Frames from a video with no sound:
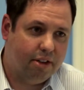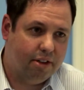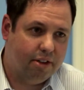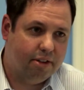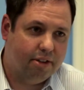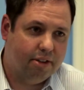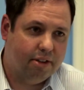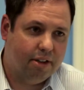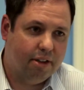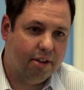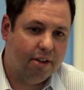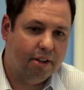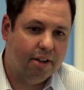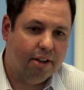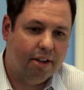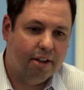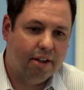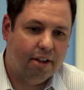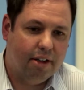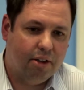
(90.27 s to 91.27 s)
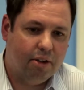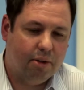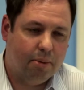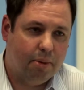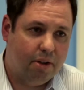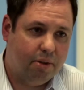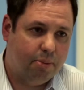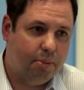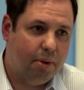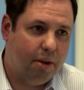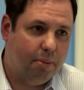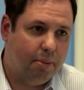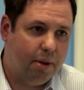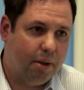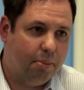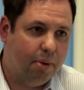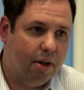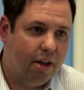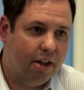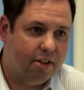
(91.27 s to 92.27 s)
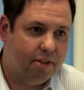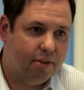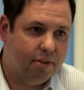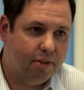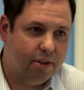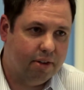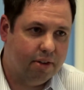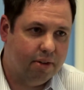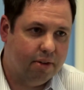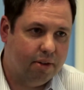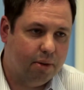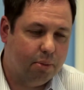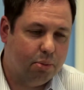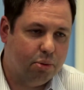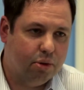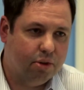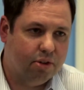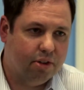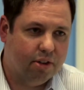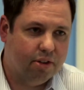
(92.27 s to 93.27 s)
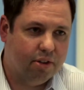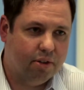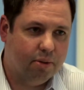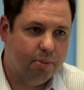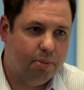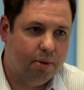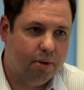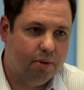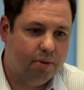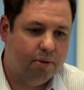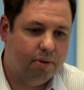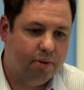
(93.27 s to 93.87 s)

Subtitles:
has been a big part of the process of